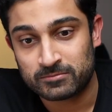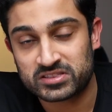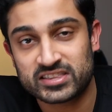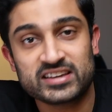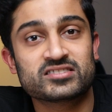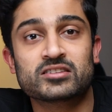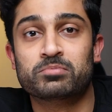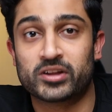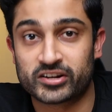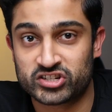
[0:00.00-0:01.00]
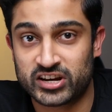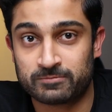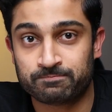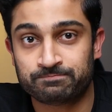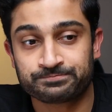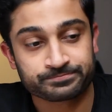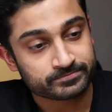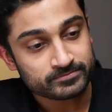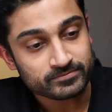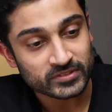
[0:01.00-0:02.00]
But thanks to the blockchain,
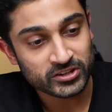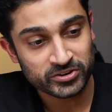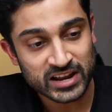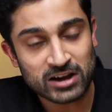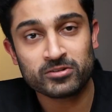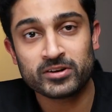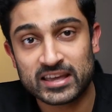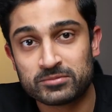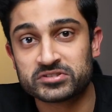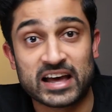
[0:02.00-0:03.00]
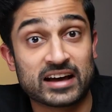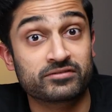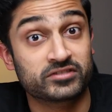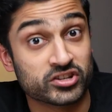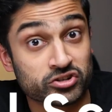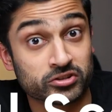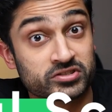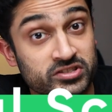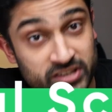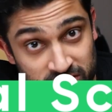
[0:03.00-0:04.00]
you're now able to have
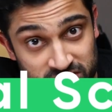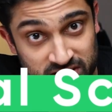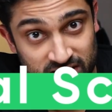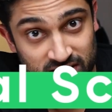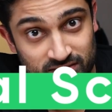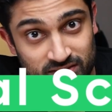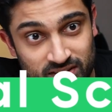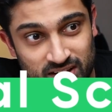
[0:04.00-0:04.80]
digital scarcity.